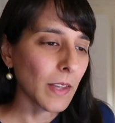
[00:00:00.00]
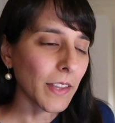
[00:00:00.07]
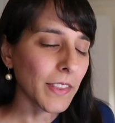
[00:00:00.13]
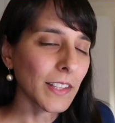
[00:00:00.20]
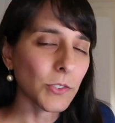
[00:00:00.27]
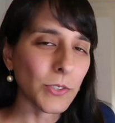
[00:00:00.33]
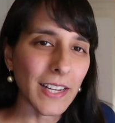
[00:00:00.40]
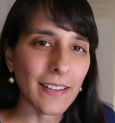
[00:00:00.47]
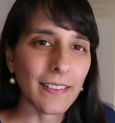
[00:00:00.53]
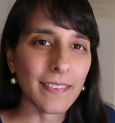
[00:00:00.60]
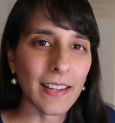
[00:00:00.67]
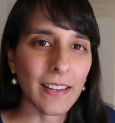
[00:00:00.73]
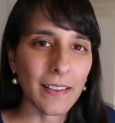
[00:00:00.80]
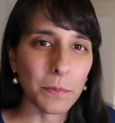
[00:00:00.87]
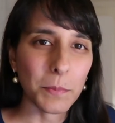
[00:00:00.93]
I think Dragon's
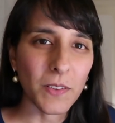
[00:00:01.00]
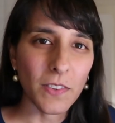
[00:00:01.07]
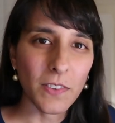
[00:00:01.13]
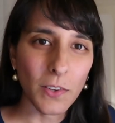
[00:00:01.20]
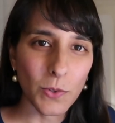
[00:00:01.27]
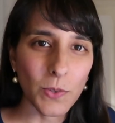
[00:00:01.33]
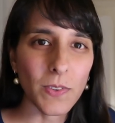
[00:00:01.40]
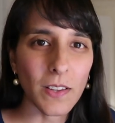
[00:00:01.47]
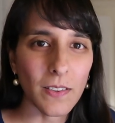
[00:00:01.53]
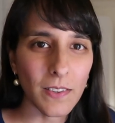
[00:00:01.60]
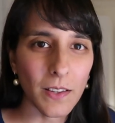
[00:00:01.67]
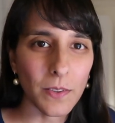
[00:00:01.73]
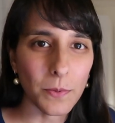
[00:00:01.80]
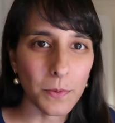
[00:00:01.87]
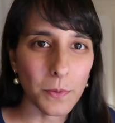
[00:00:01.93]
Den has been so
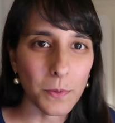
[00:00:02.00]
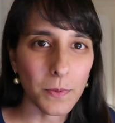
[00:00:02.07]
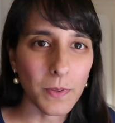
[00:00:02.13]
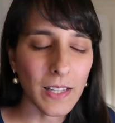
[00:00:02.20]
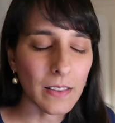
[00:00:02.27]
successful